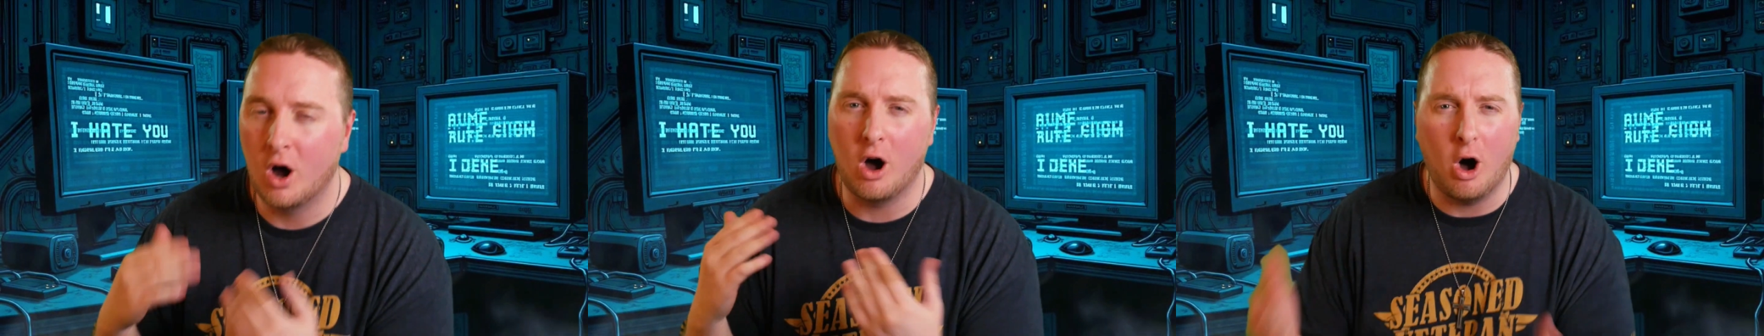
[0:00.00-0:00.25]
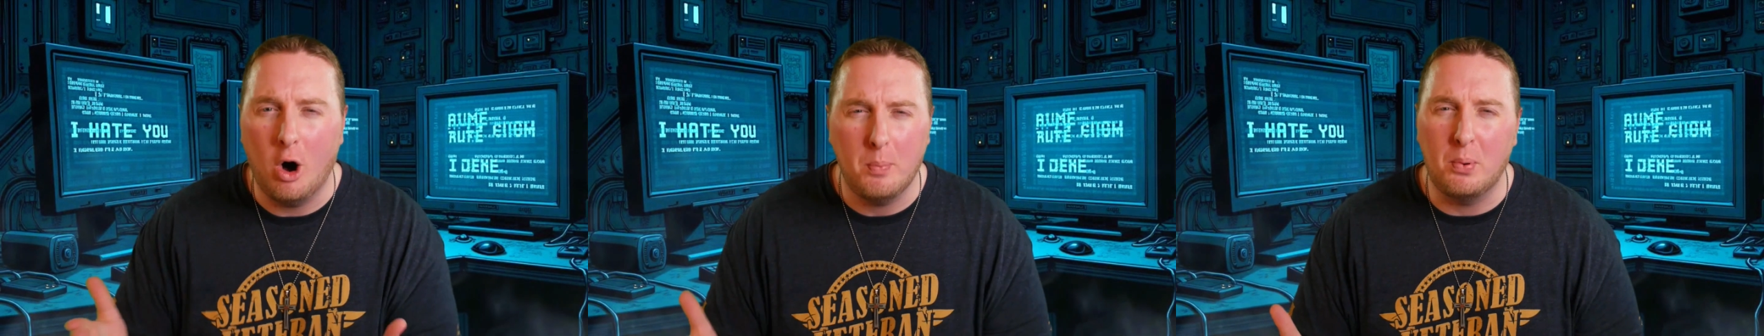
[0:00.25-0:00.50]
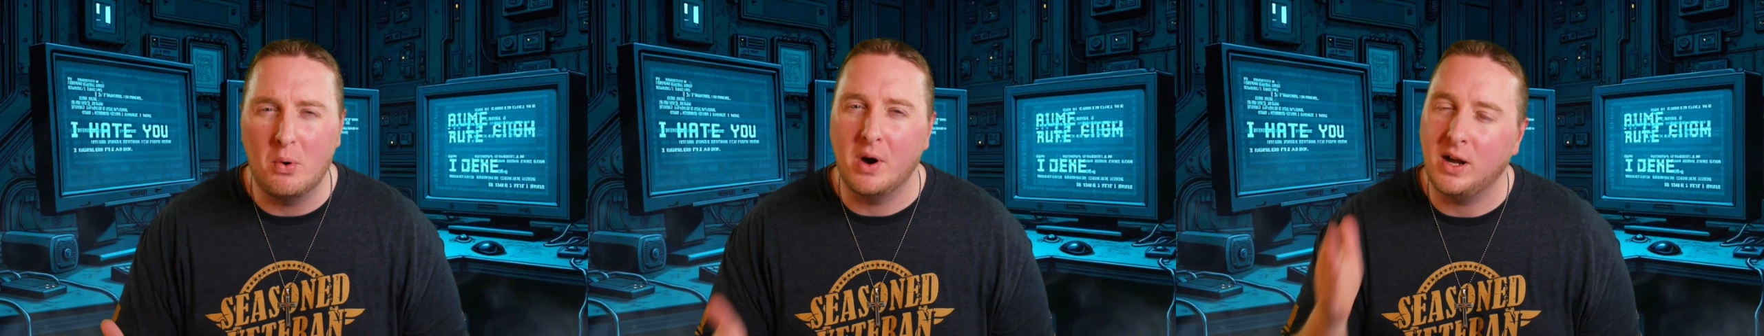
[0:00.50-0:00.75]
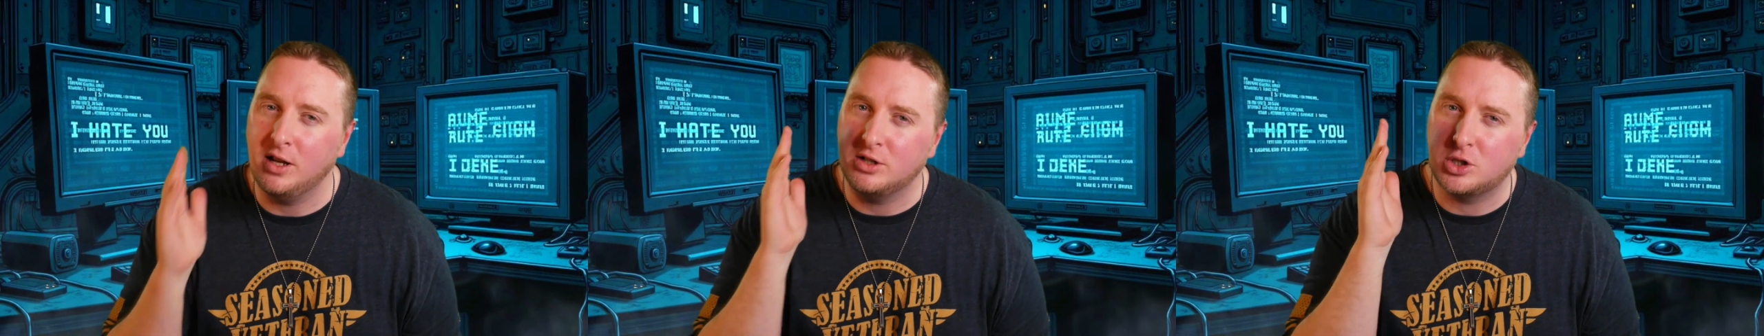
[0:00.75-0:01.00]
all
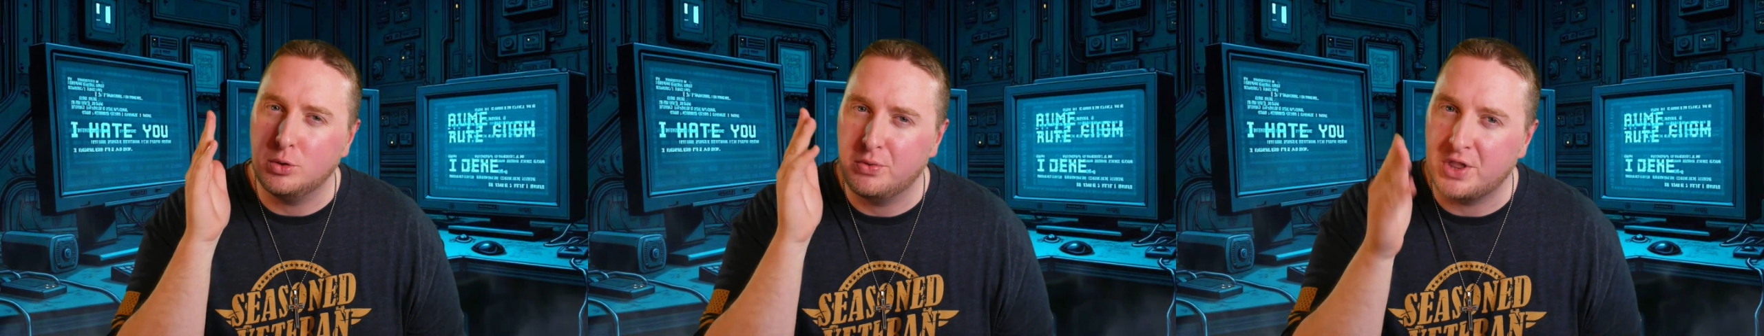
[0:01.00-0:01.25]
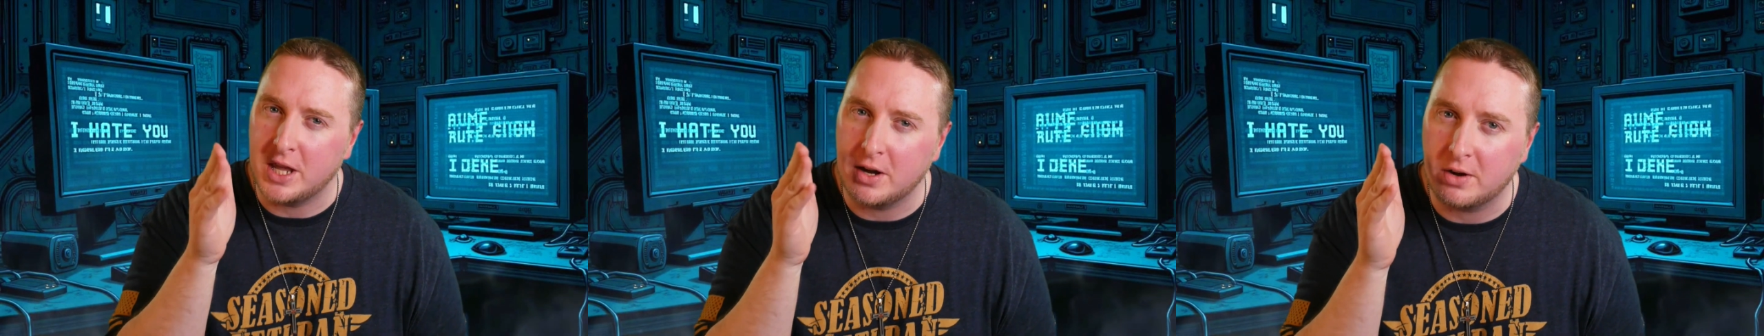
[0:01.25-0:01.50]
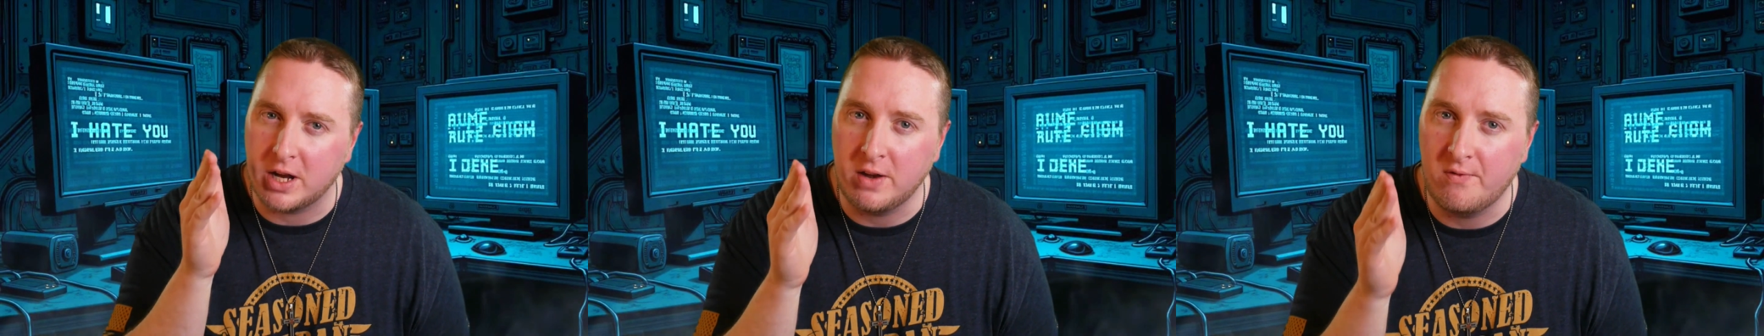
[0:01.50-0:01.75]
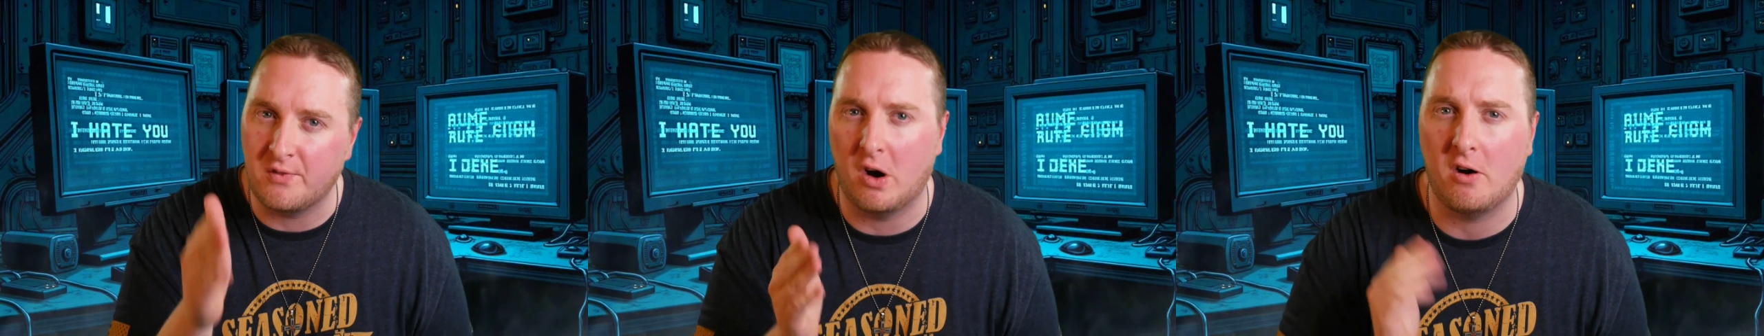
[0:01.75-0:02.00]
pointed to their
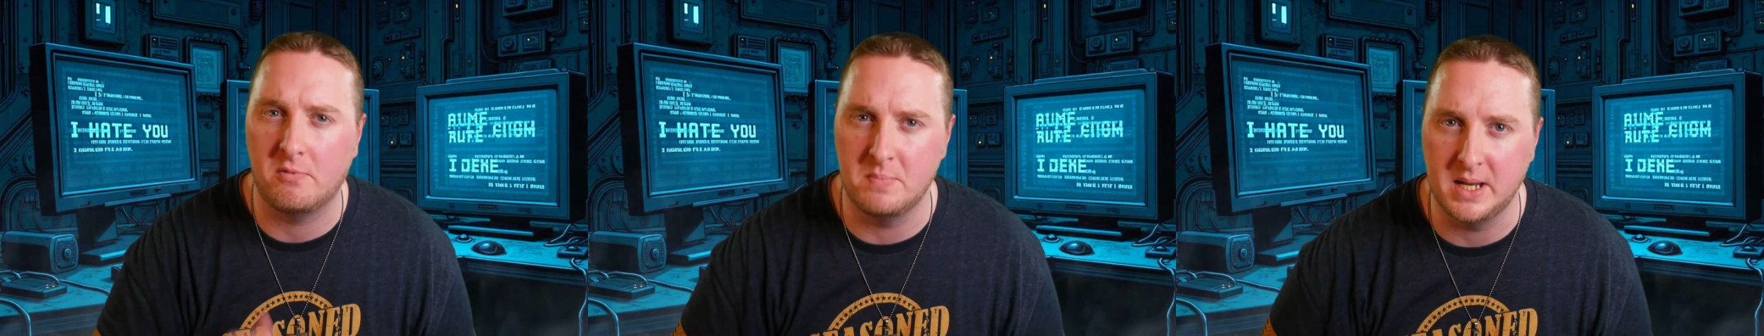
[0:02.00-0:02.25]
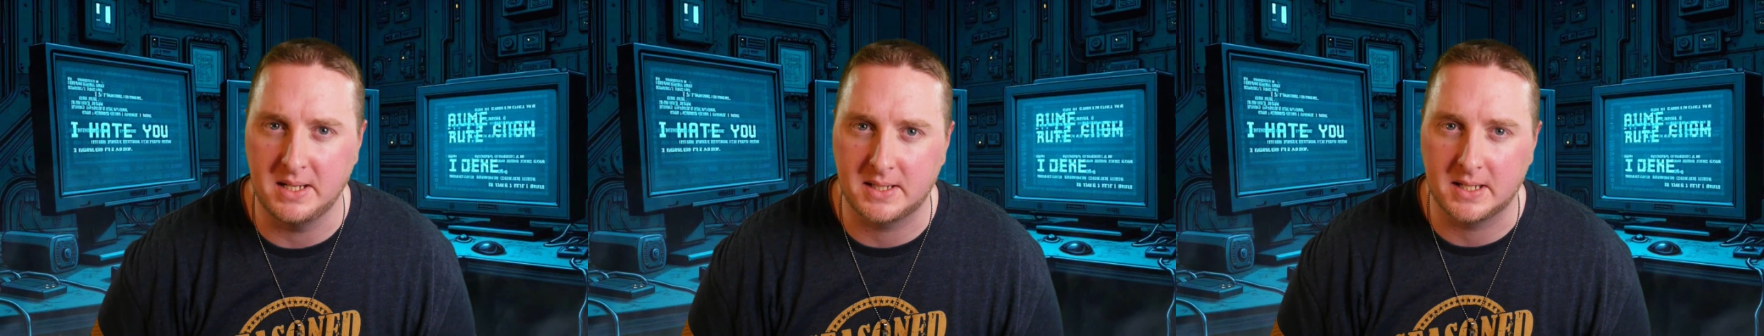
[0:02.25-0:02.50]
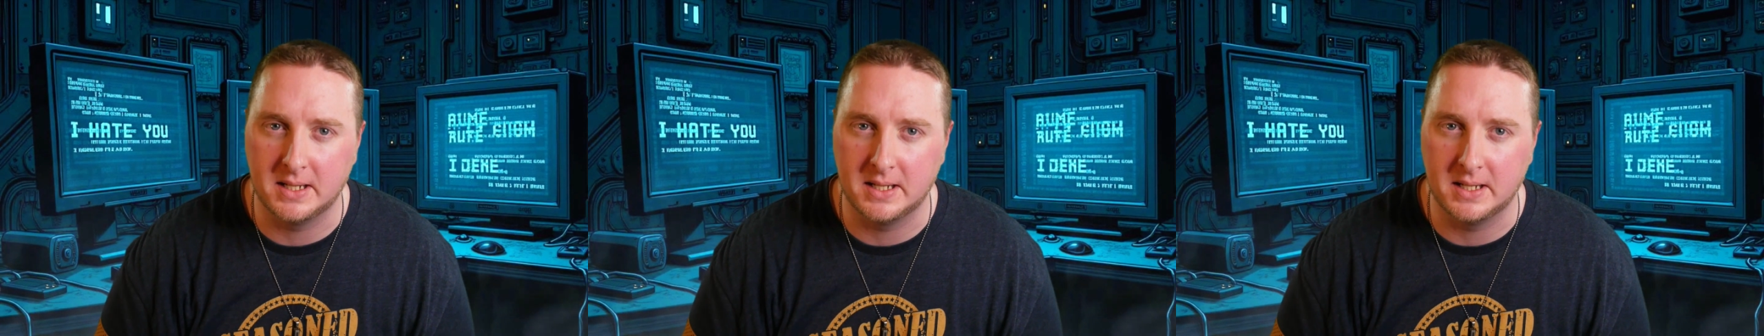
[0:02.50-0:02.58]
involvement.